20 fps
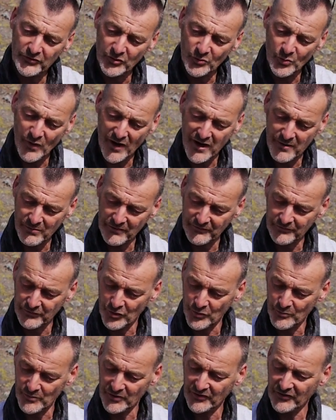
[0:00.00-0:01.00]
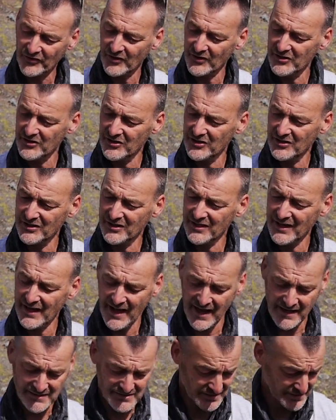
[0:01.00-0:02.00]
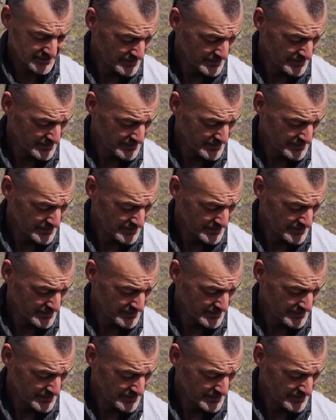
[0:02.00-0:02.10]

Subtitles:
to weight performance that you can get.